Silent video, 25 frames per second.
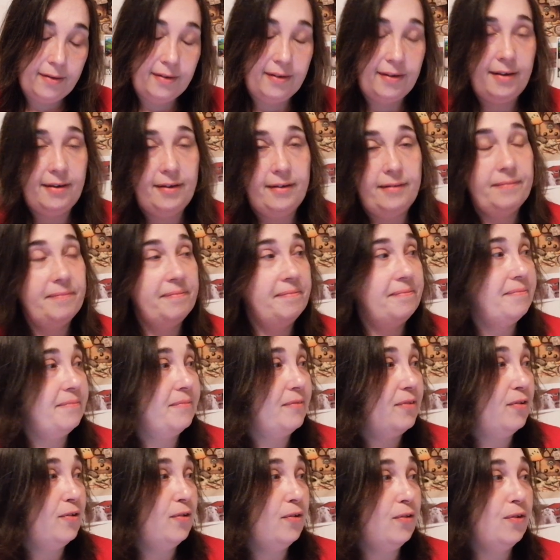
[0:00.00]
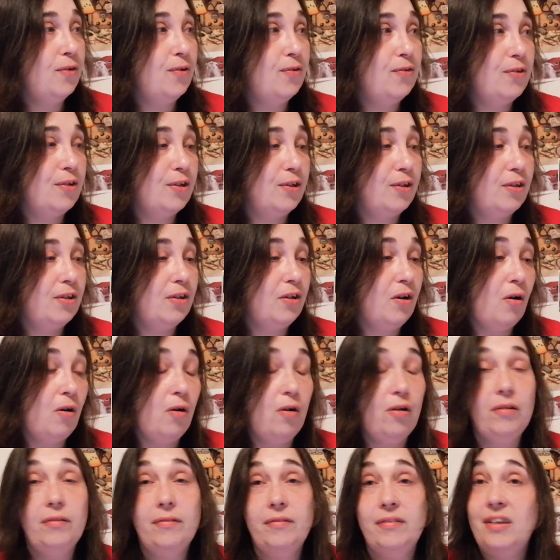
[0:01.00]
Yeah. So those are the
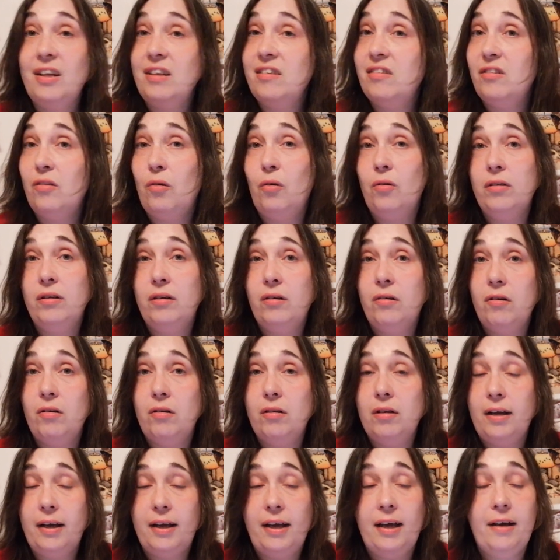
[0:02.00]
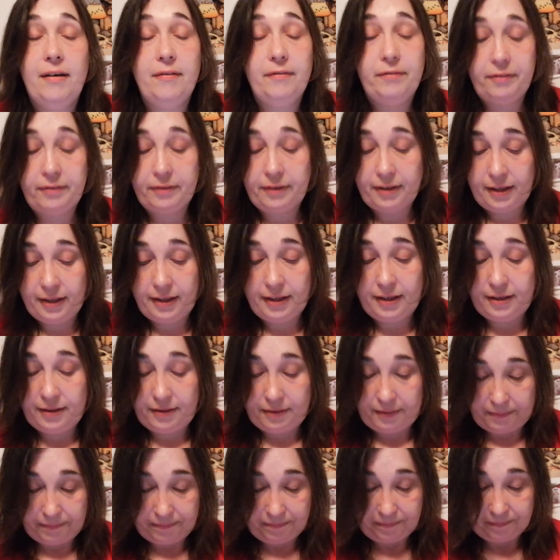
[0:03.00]
haul. That's all the haul I have.
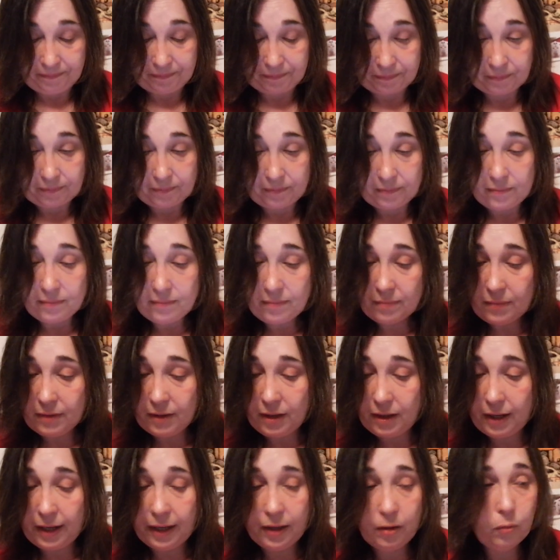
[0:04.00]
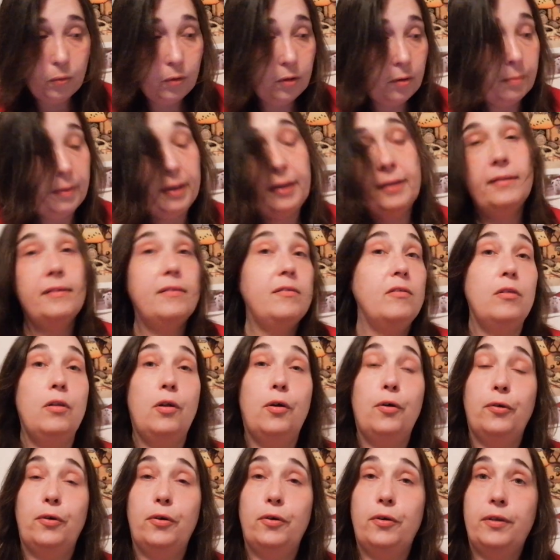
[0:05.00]
And I don't want to make this
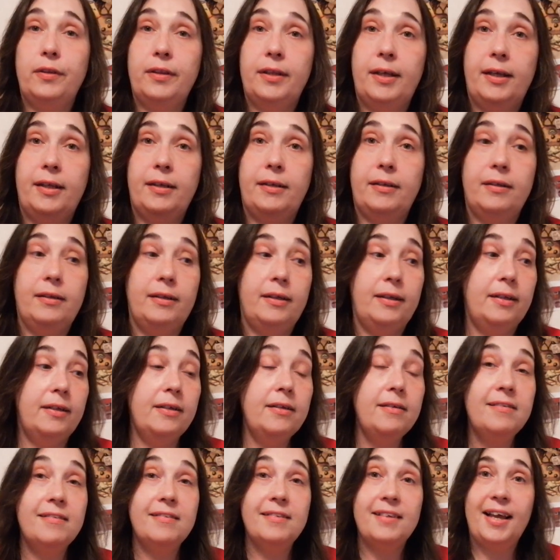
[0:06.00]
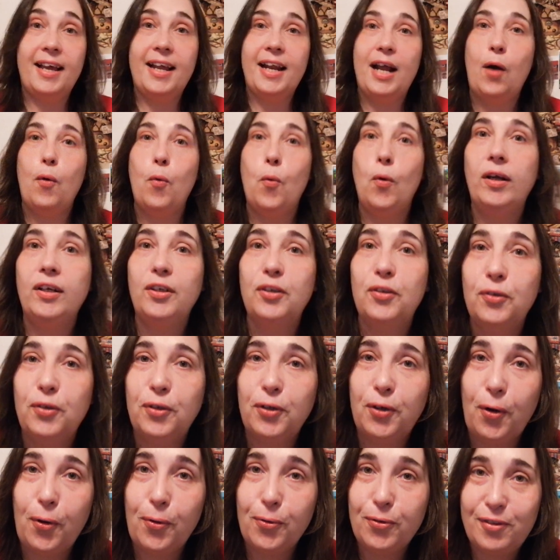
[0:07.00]
longer than it is. And I want to
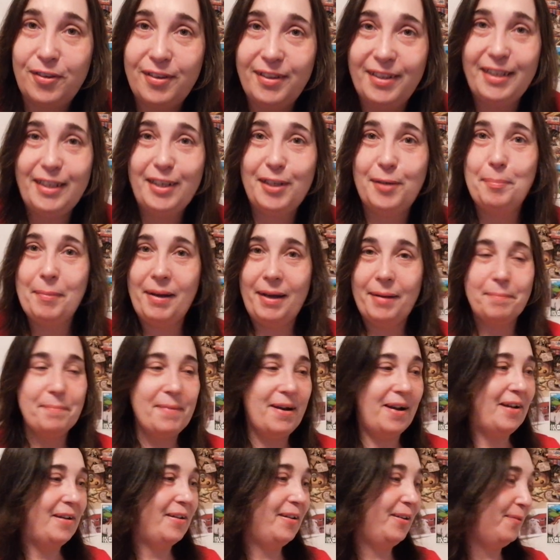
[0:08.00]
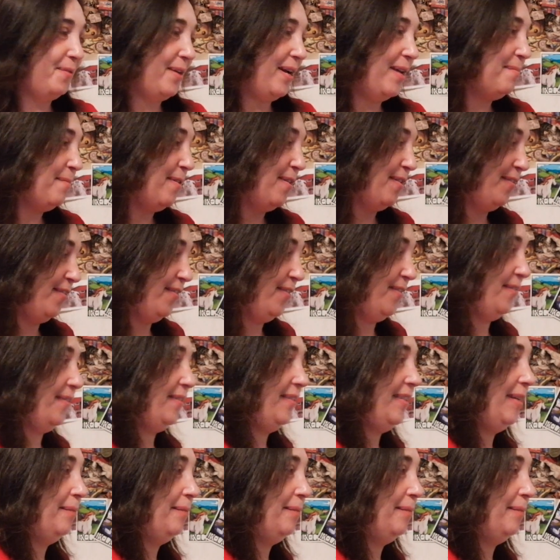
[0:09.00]
go stitch my grandmaster.